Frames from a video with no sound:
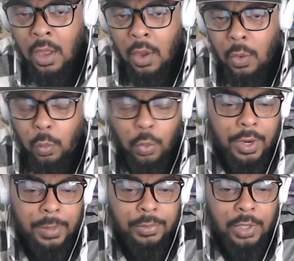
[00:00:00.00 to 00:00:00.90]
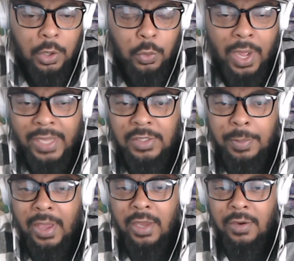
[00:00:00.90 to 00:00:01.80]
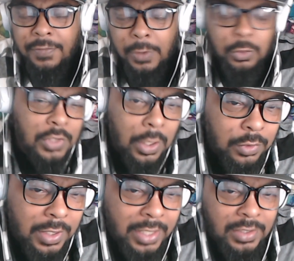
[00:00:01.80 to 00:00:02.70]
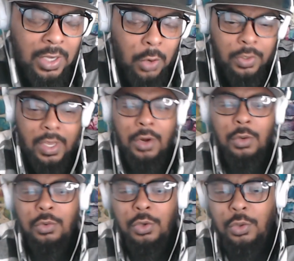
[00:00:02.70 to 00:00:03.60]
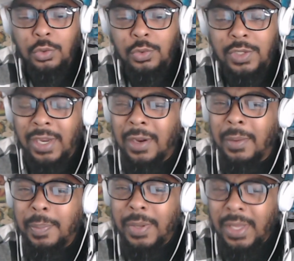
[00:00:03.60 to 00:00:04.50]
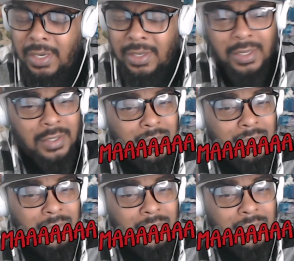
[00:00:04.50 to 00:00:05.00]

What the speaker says: What up, though, Heist Man? The Foe Talk That Talk, Ghetto News and Opinions.